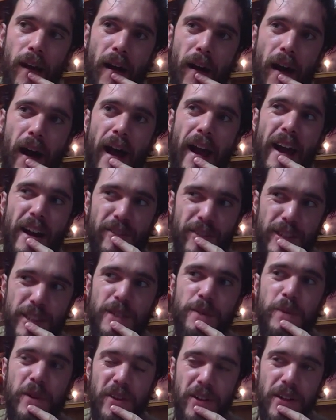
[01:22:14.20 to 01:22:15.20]
I have
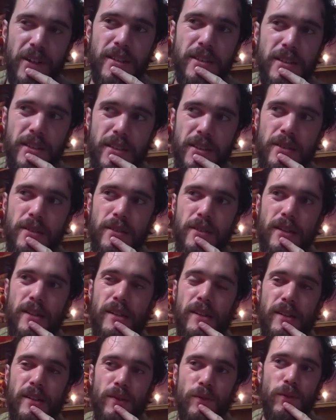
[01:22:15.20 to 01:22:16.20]
experienced
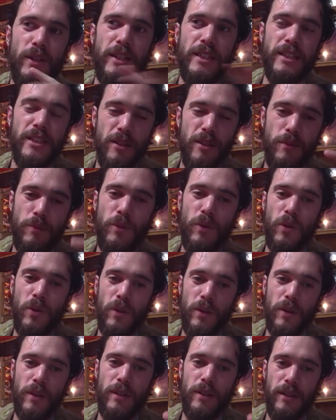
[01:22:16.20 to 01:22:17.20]

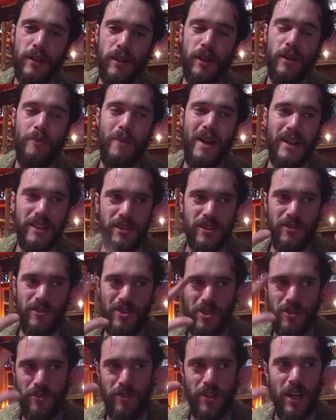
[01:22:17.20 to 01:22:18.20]
reasonable amounts of
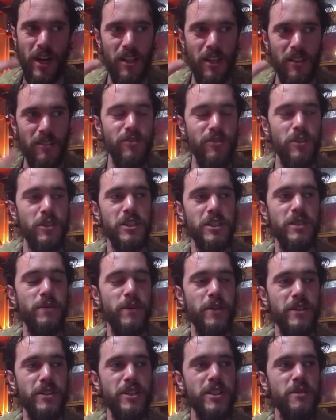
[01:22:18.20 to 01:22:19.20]
sort of colorful
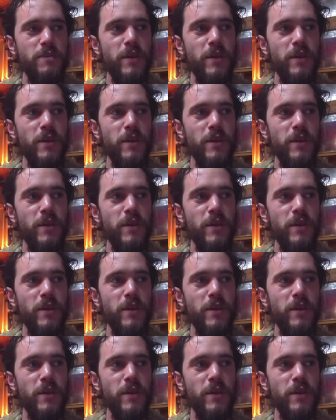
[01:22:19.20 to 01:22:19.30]
experiences,